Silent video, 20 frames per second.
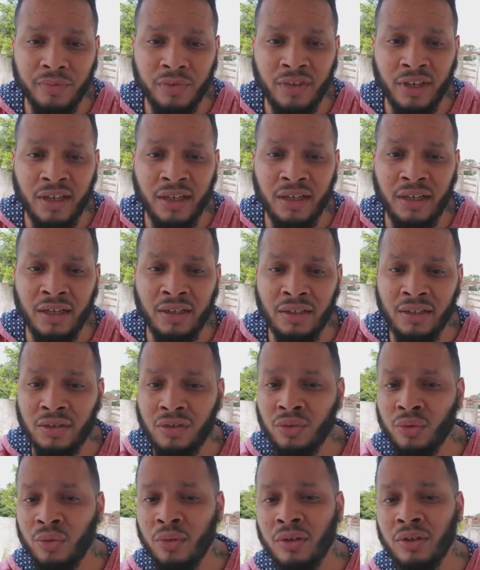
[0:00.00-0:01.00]
take on the
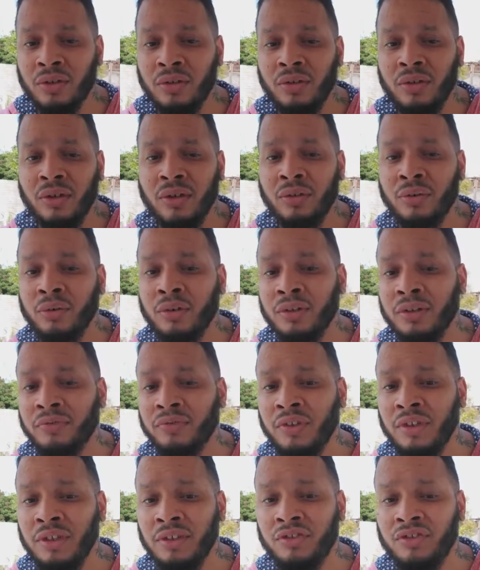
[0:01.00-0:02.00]
two other
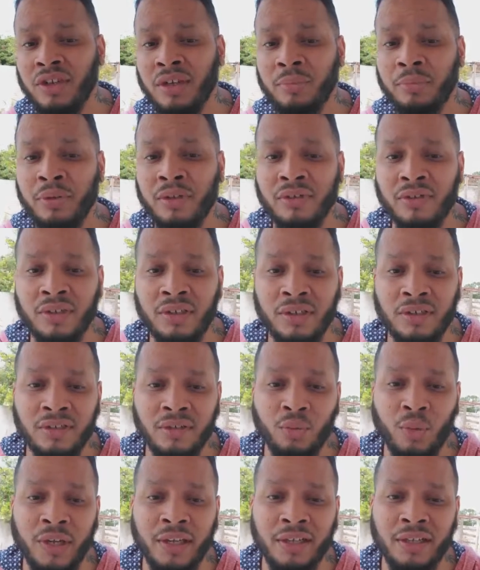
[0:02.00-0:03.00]
undefeated champions in
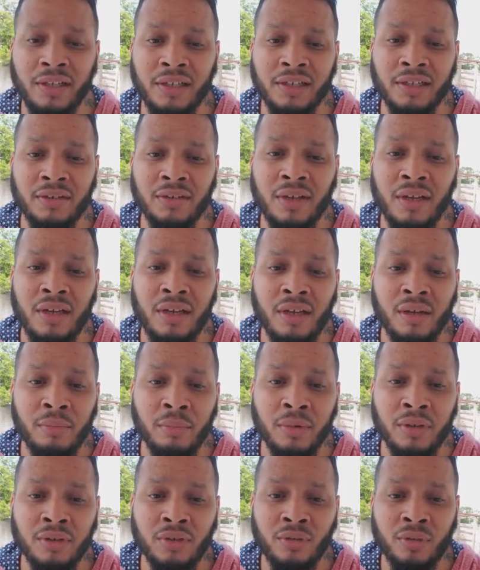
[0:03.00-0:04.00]
his weight class,
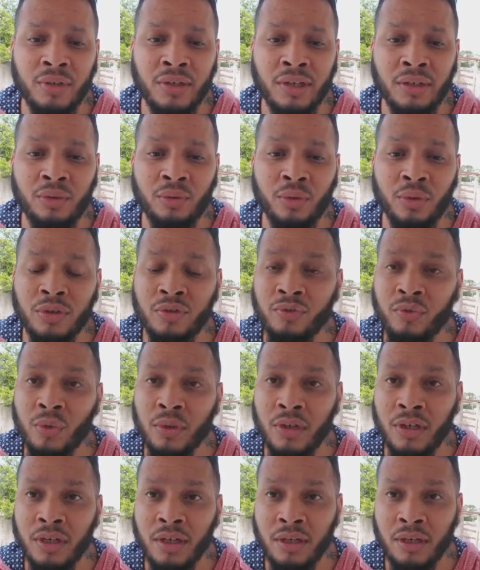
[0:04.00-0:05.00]
Moonsri, who is
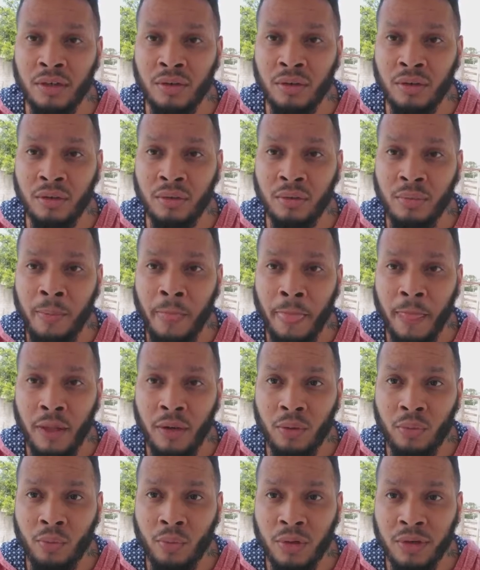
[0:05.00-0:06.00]
49 0,
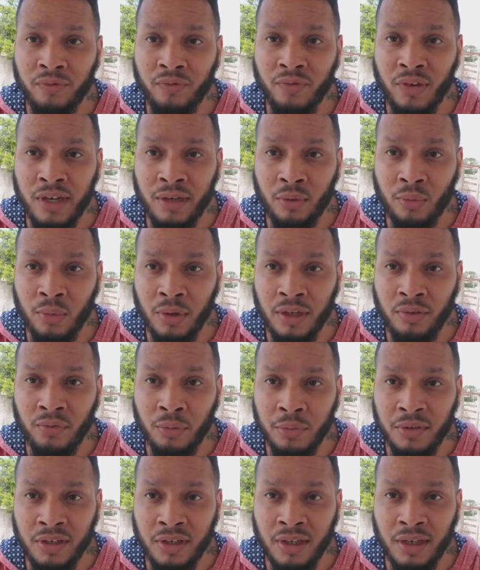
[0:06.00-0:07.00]
one fight away
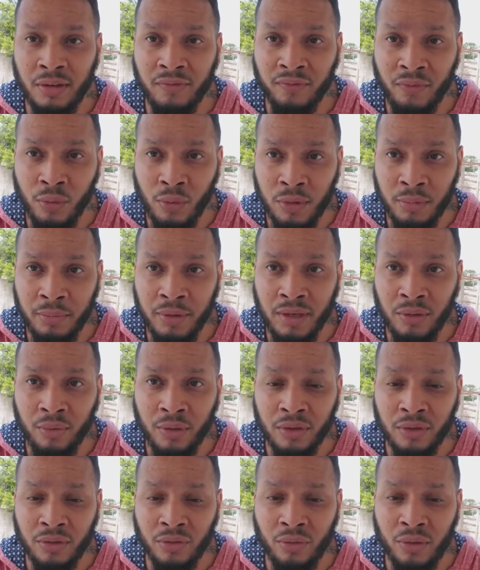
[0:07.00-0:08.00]
from tying Floyd
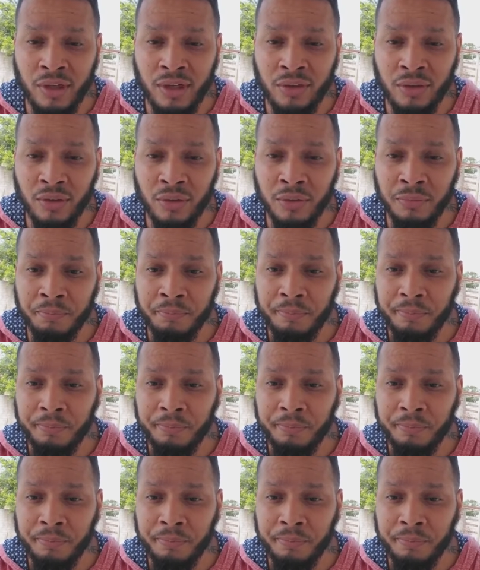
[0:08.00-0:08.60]
Mayweather's record,